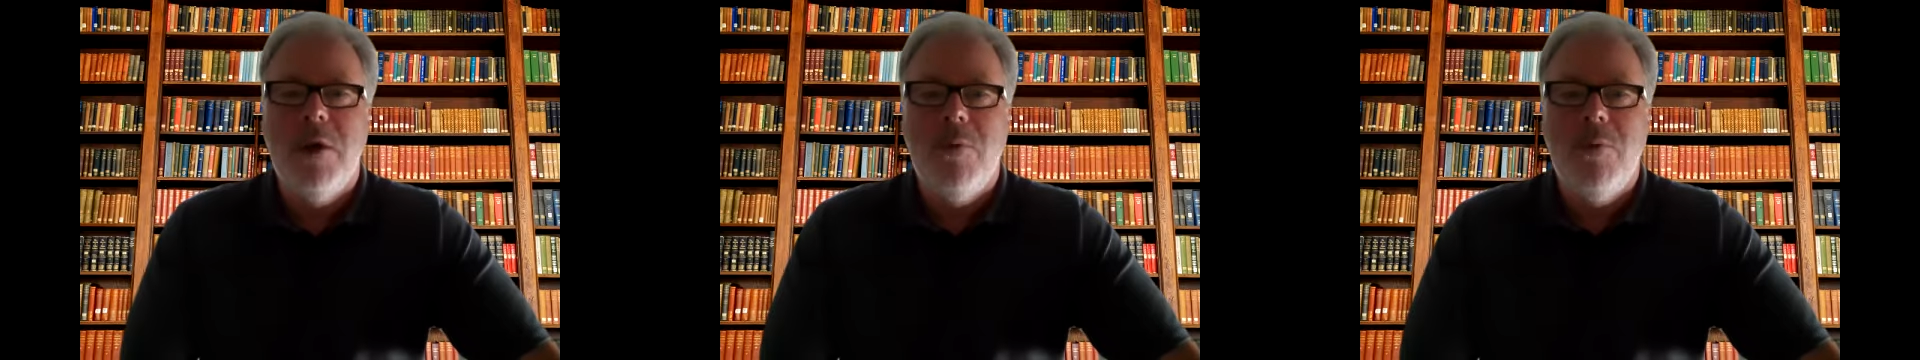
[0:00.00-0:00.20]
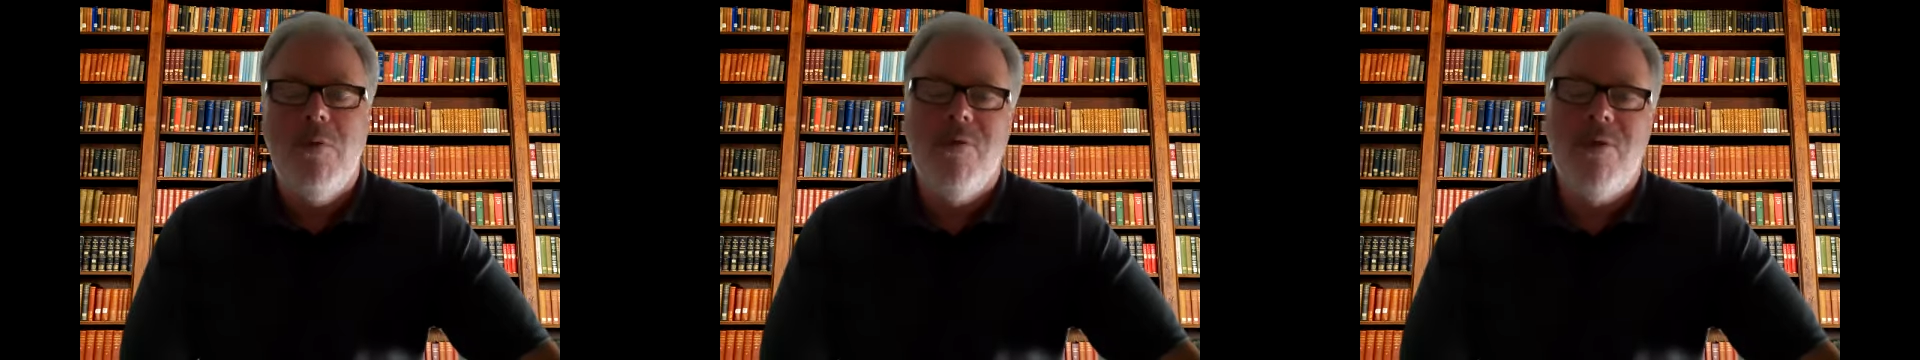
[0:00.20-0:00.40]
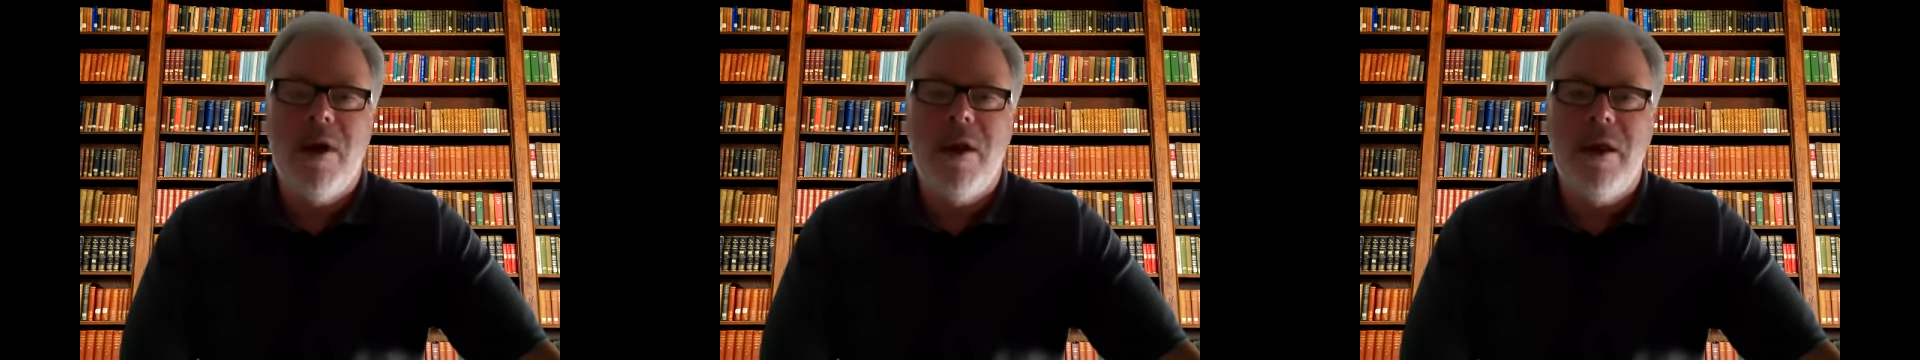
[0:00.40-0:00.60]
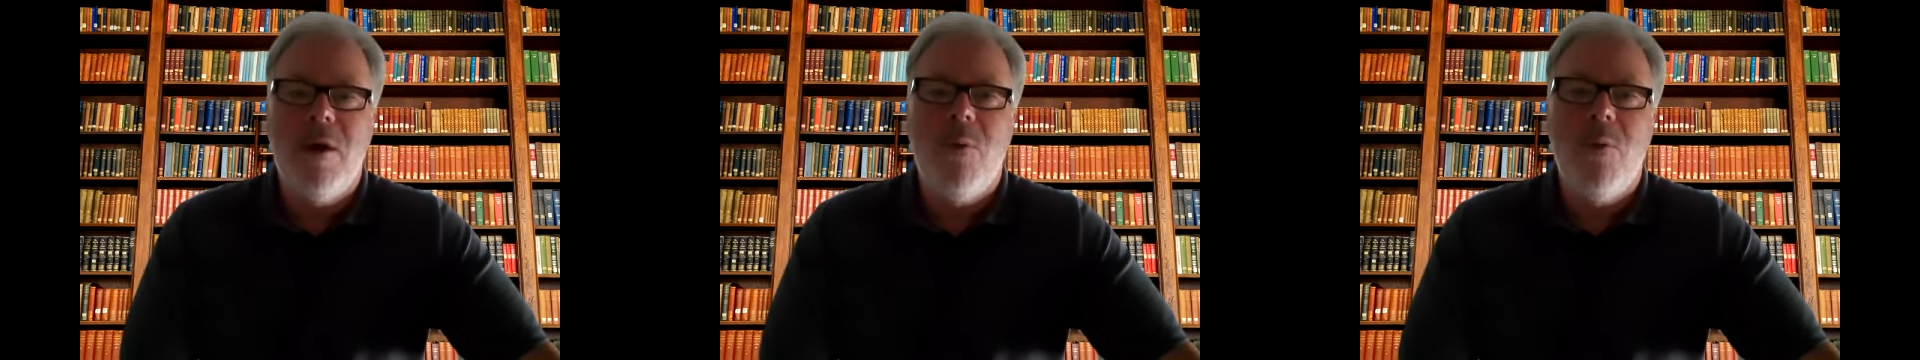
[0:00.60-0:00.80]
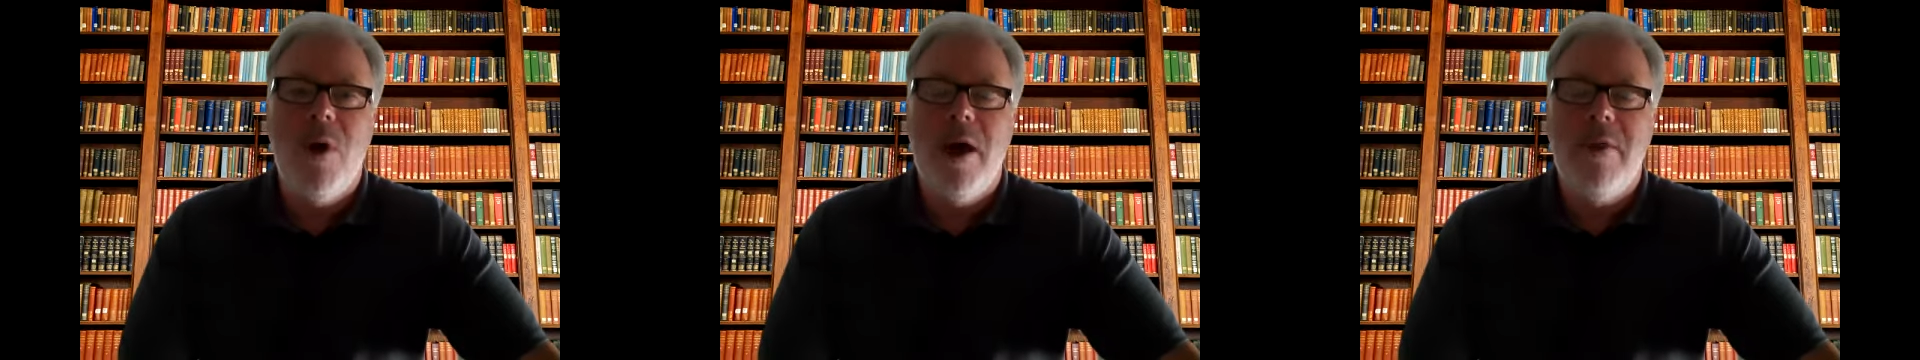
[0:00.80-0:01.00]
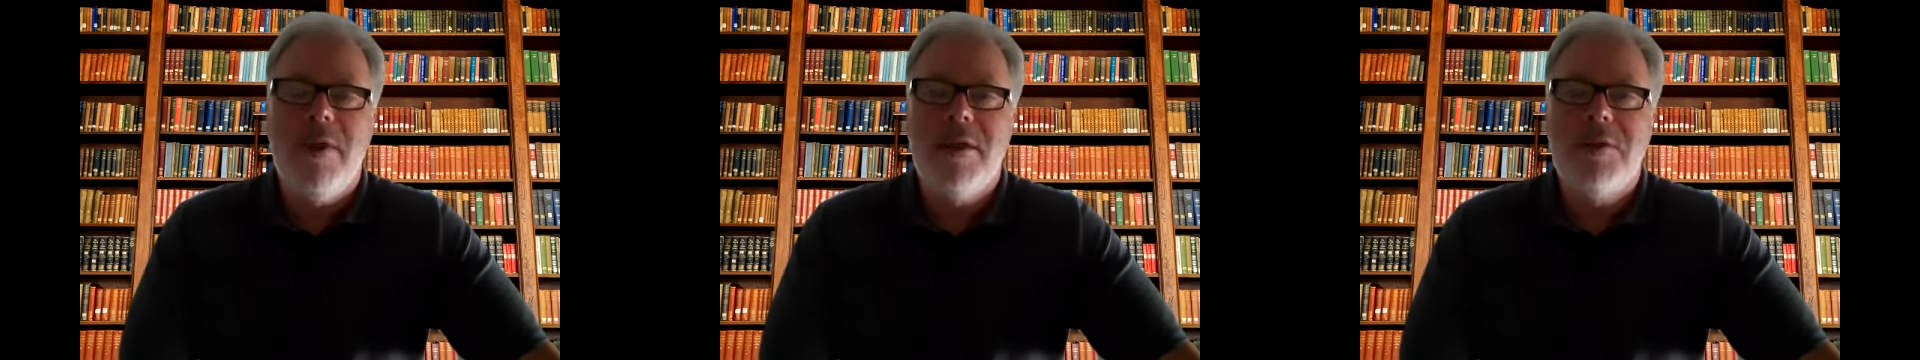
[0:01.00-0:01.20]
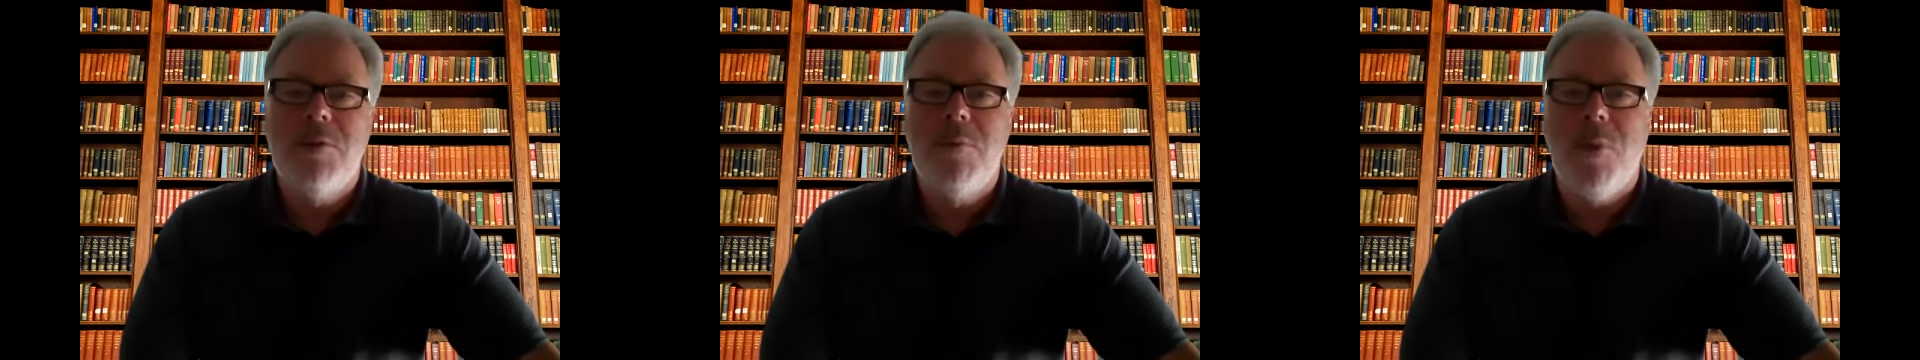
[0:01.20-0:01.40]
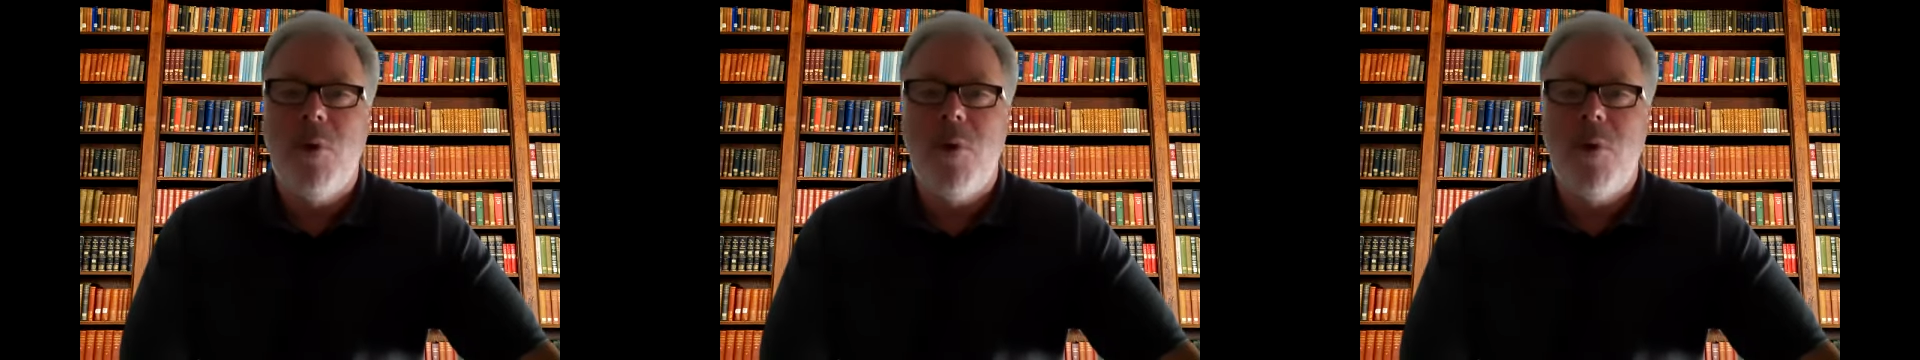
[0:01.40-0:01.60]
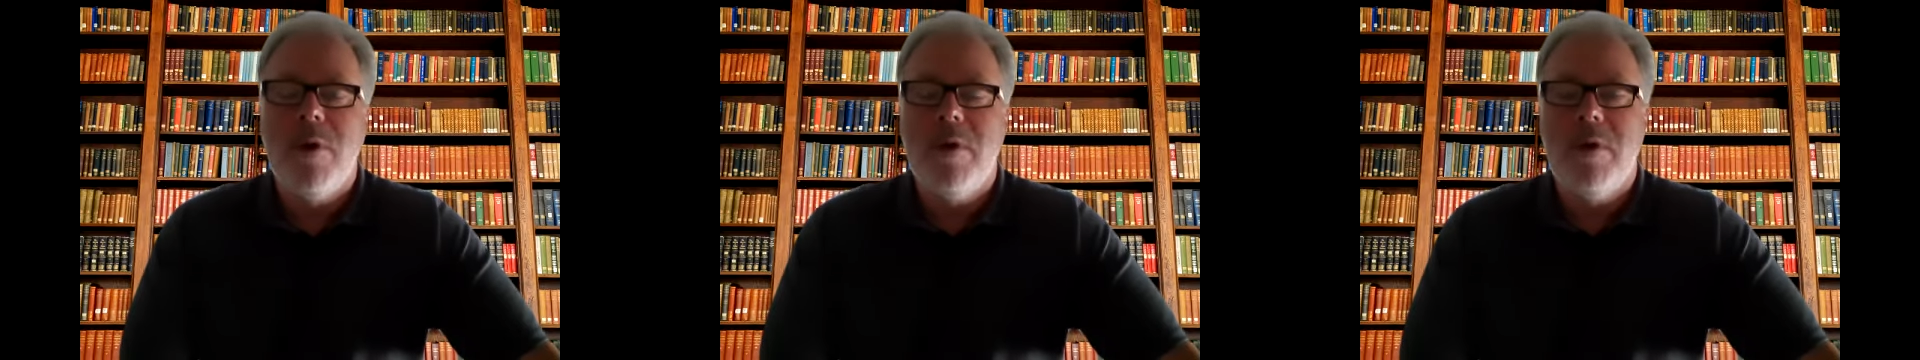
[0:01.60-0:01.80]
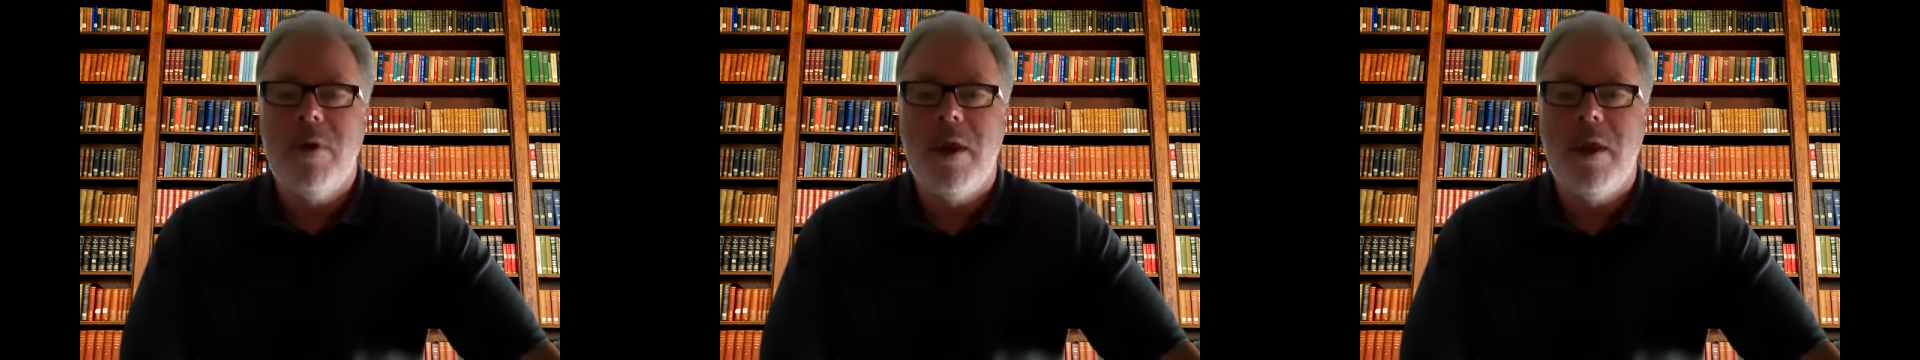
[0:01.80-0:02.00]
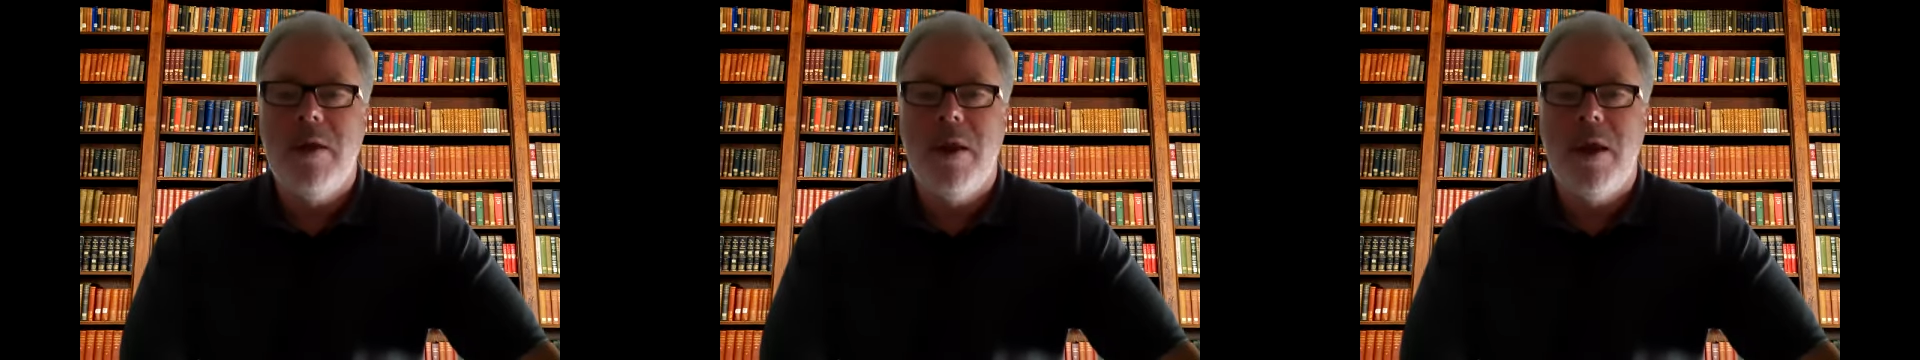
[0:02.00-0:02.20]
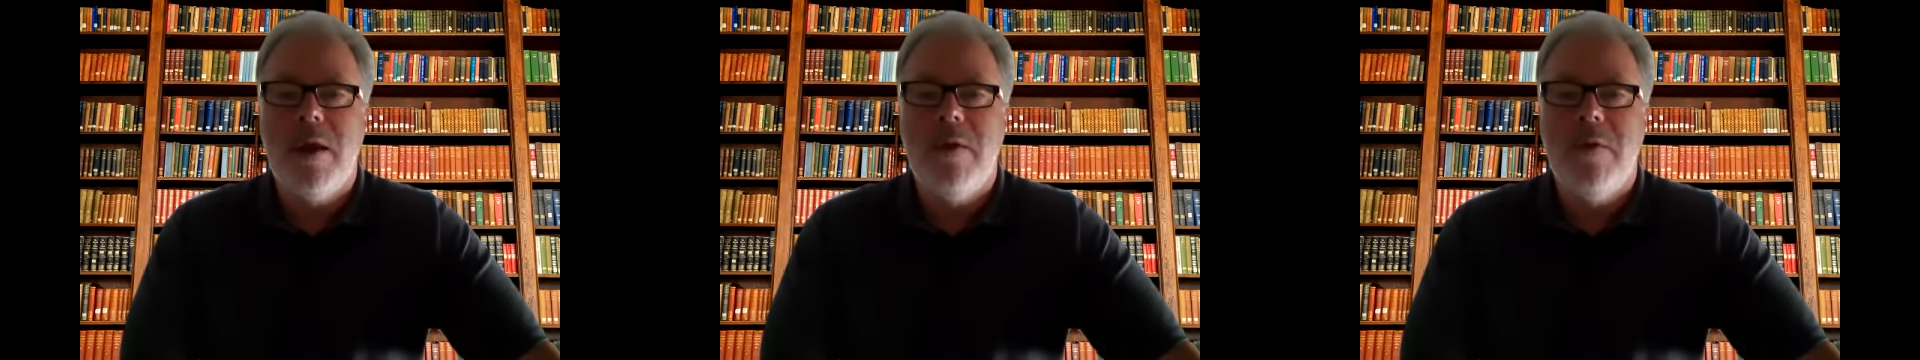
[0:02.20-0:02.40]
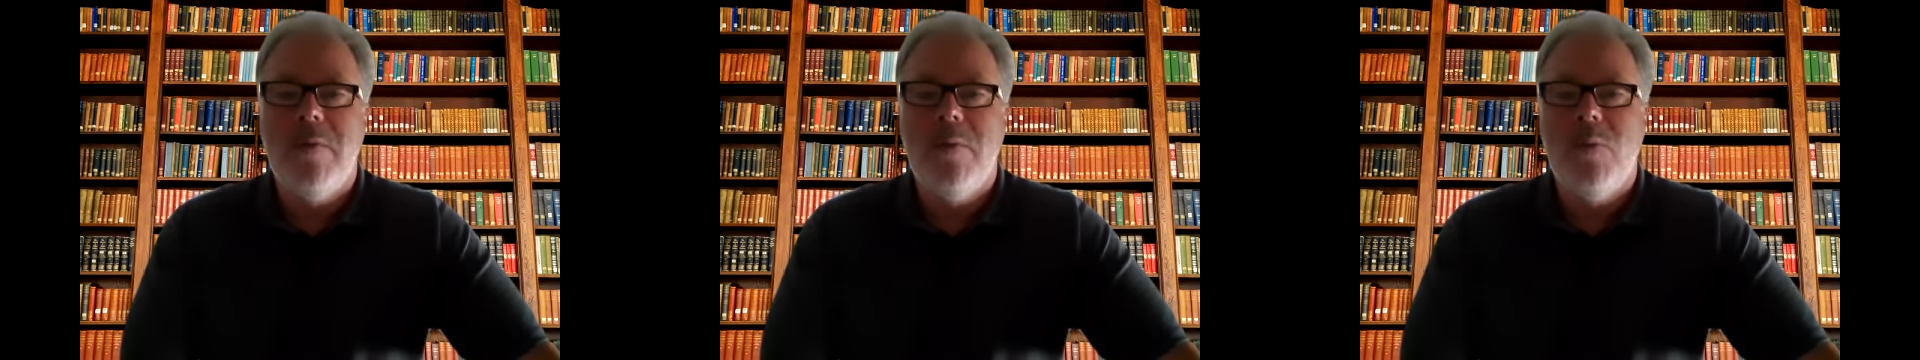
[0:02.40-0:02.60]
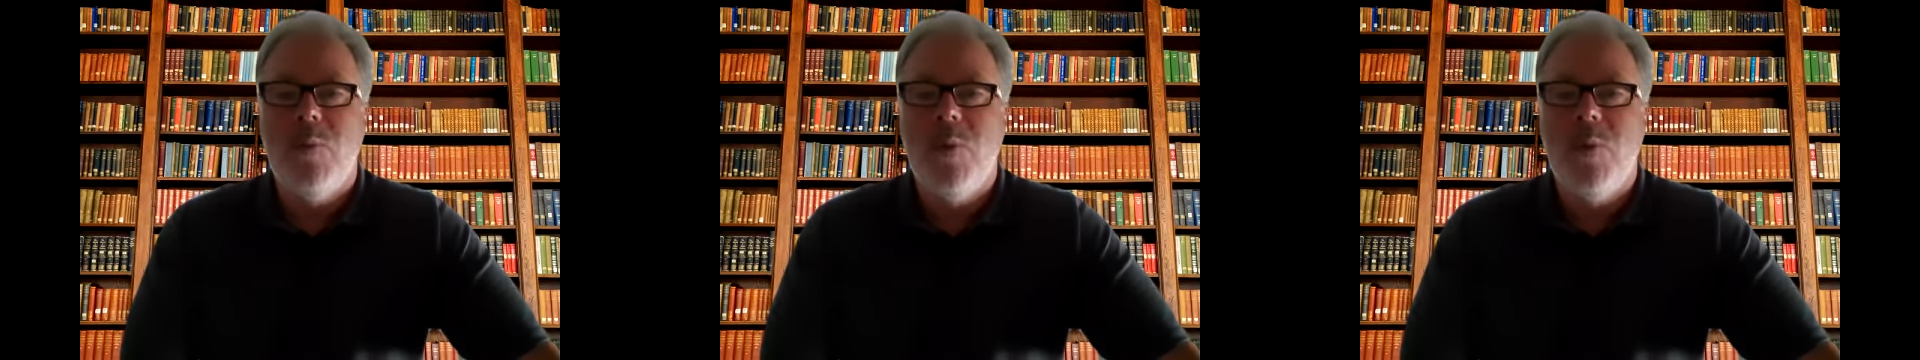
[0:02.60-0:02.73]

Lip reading: We'll find out why that's important and